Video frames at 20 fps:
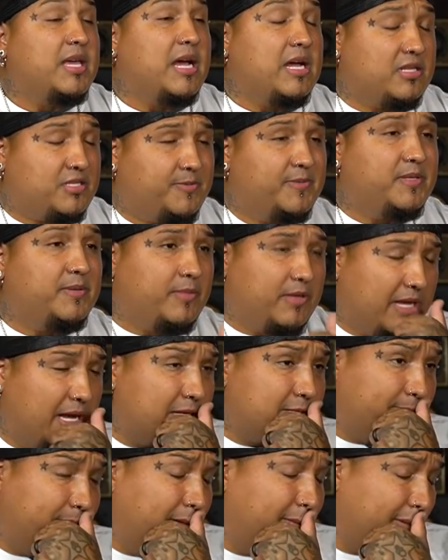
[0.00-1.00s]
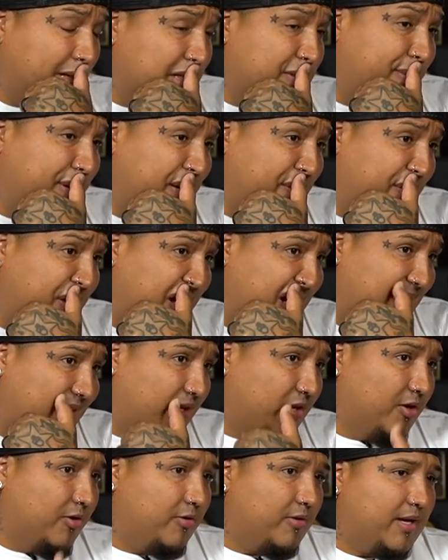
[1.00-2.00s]
Yeah, it's been a minute,
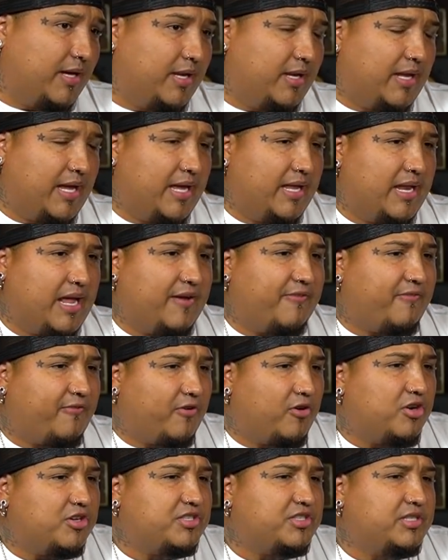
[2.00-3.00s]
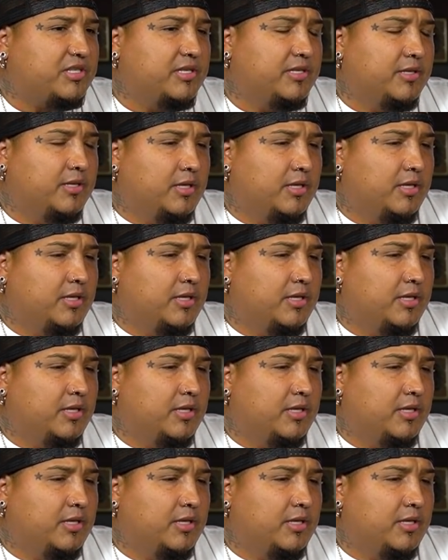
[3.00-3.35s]
you know. And at first,